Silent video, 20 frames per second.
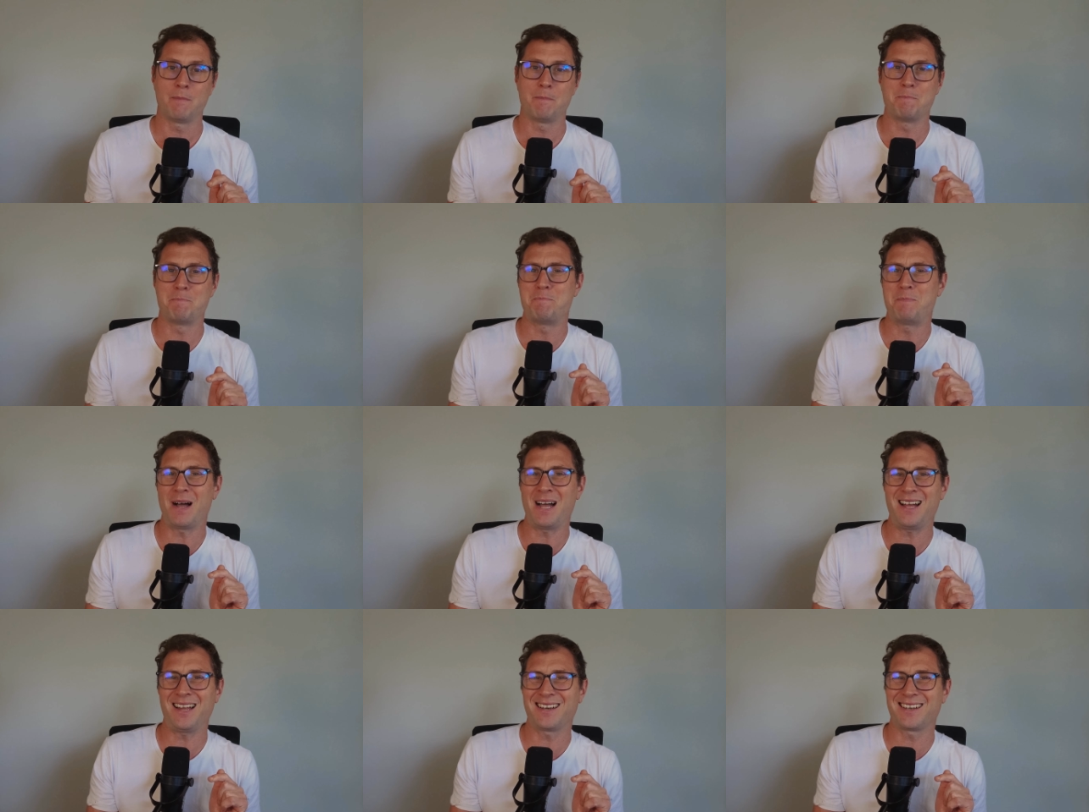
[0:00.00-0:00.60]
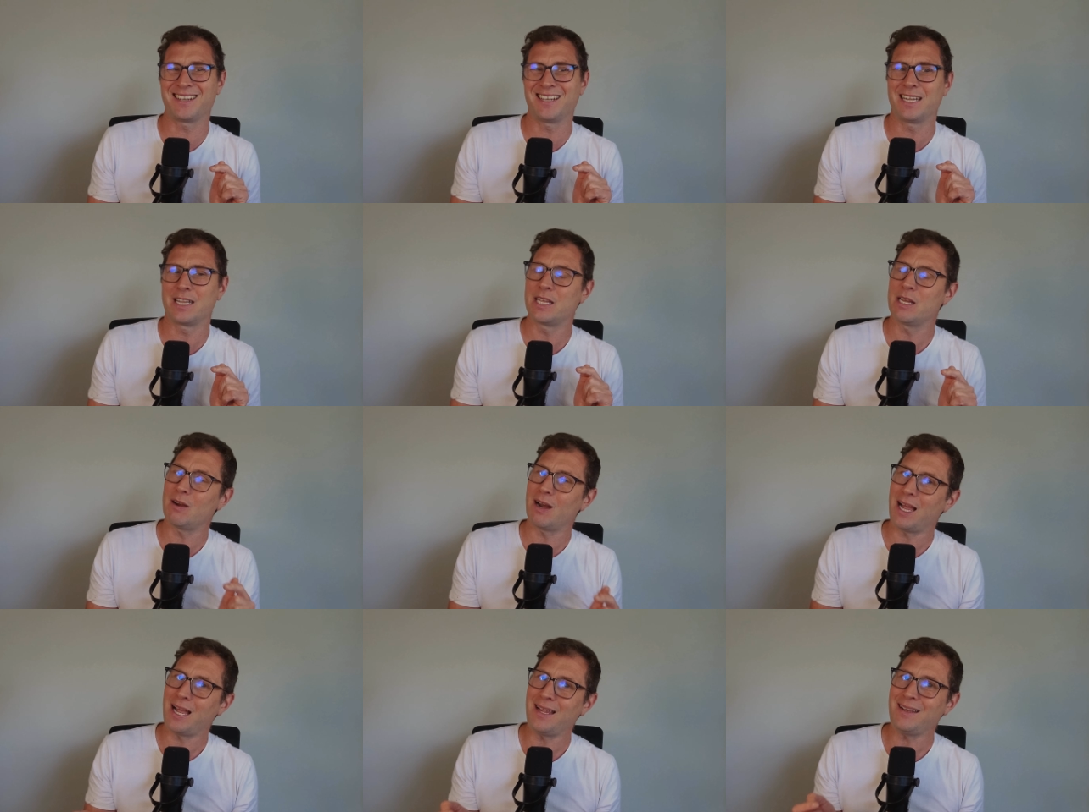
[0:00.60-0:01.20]
But
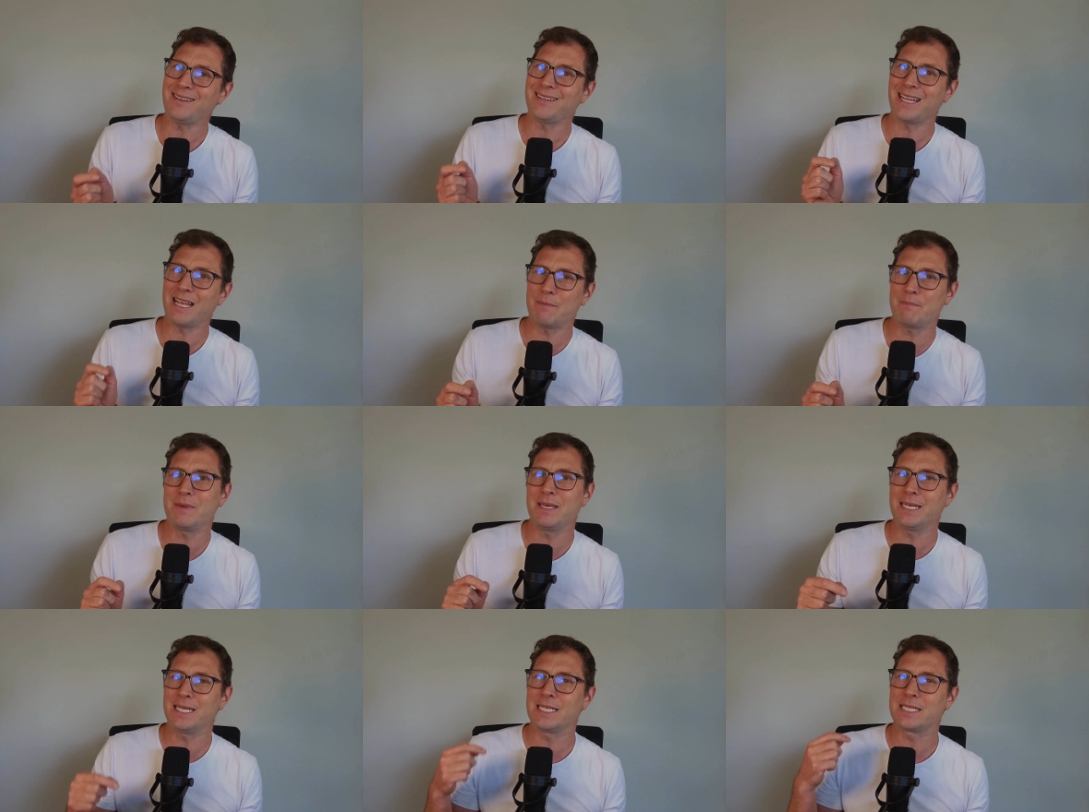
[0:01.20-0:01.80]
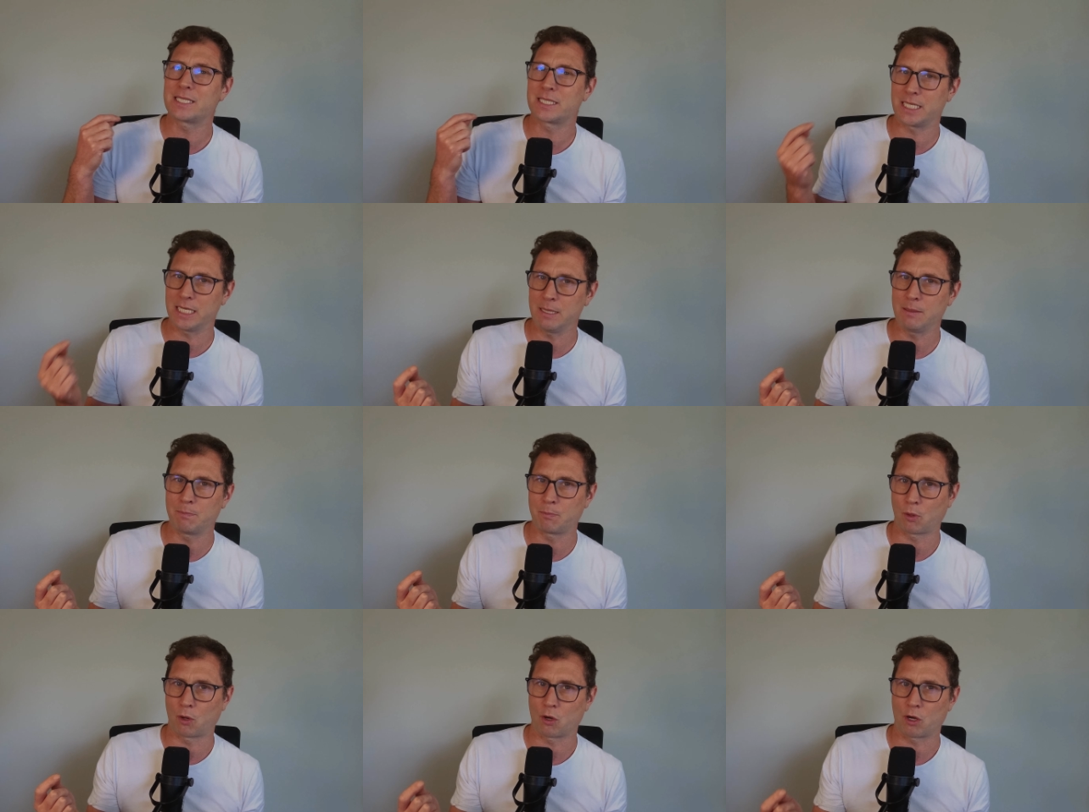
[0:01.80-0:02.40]
there aren't that many C
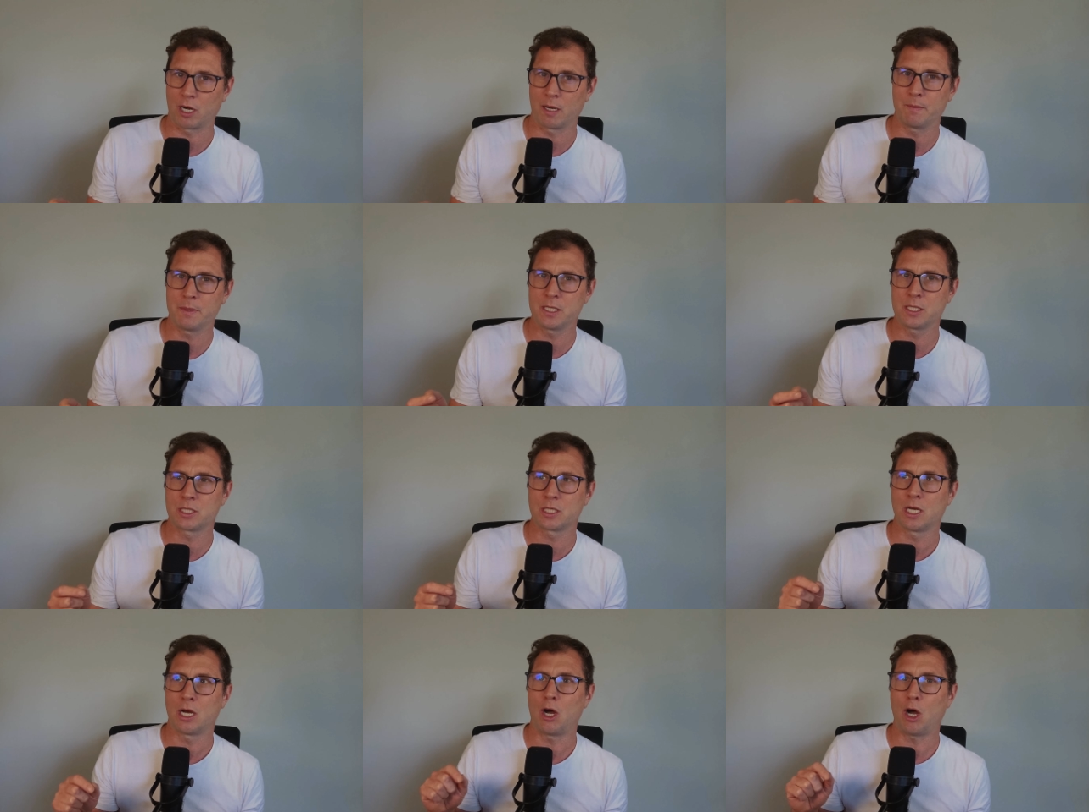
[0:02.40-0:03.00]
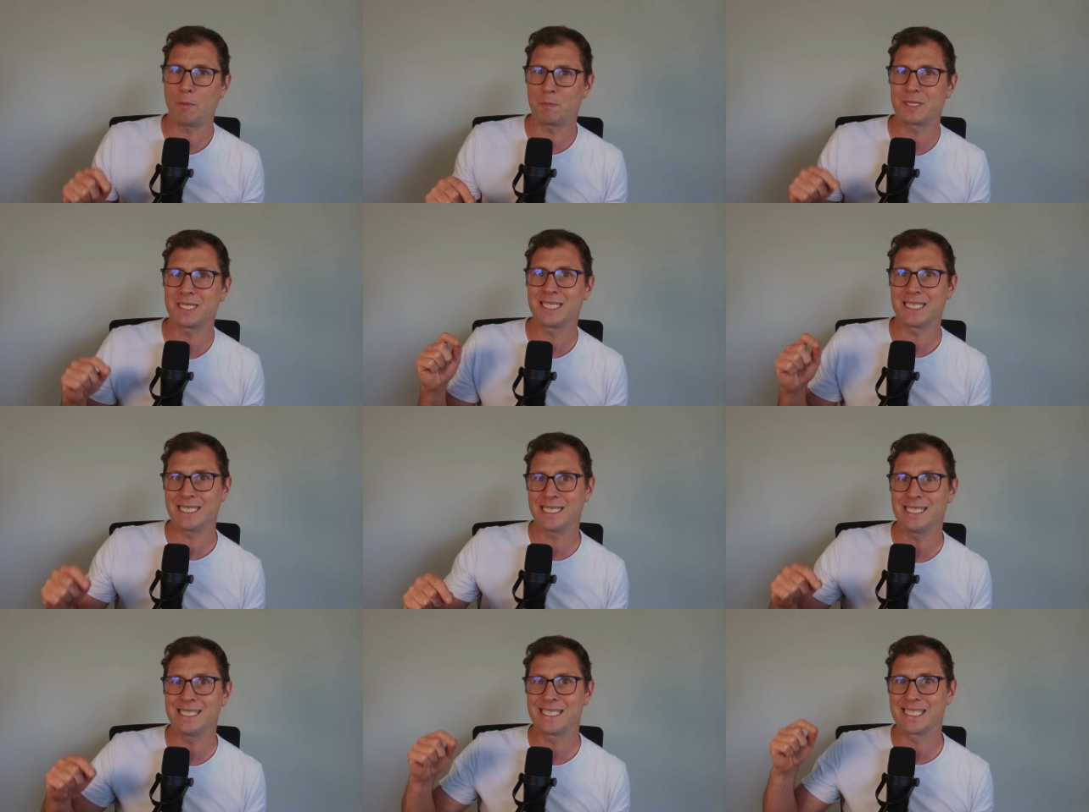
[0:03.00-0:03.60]
programmers
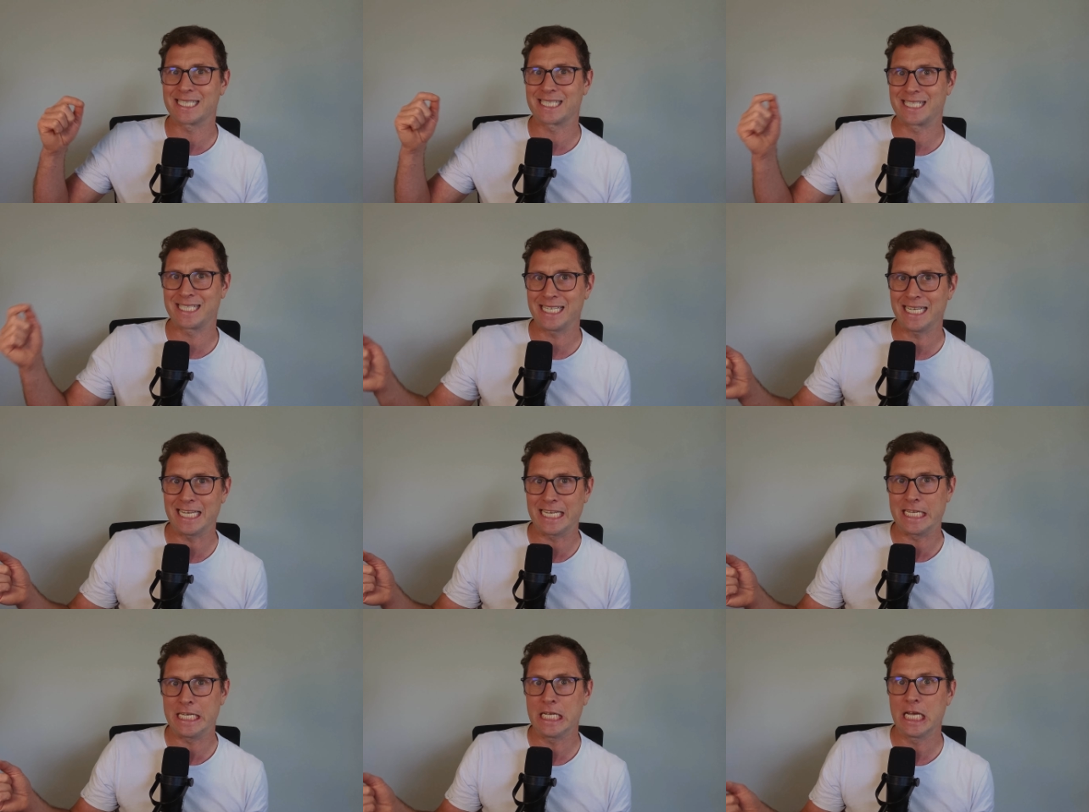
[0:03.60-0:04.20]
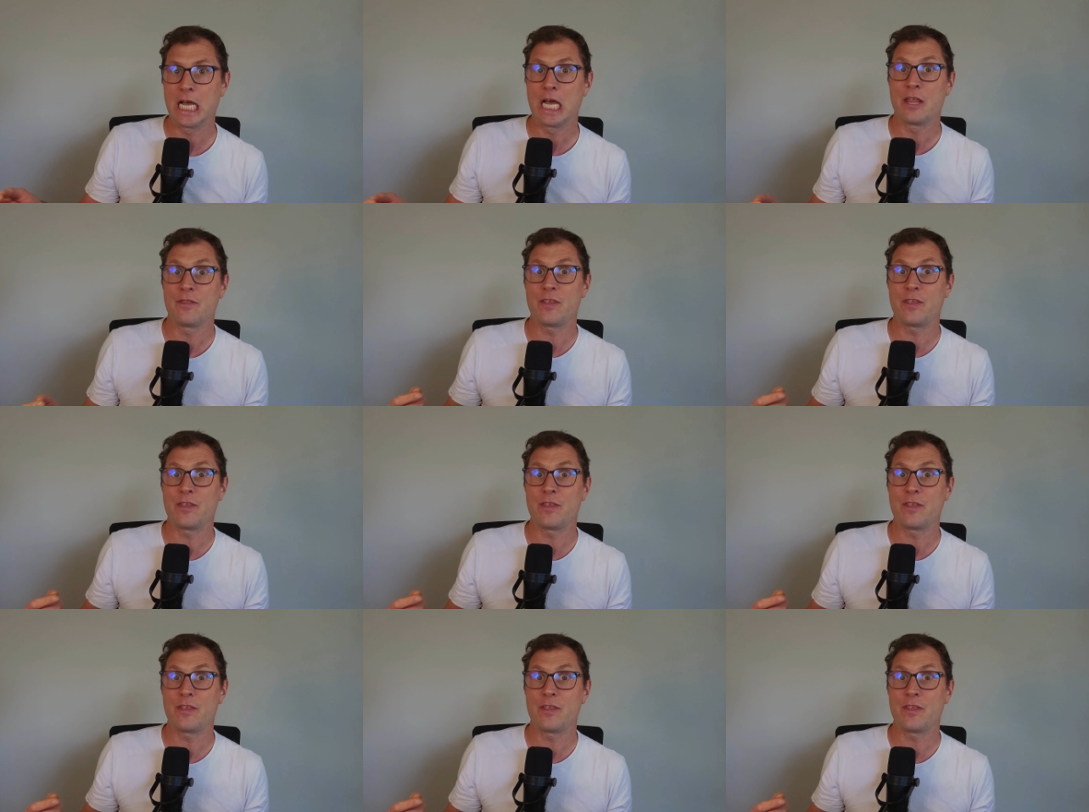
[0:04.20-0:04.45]
opting into C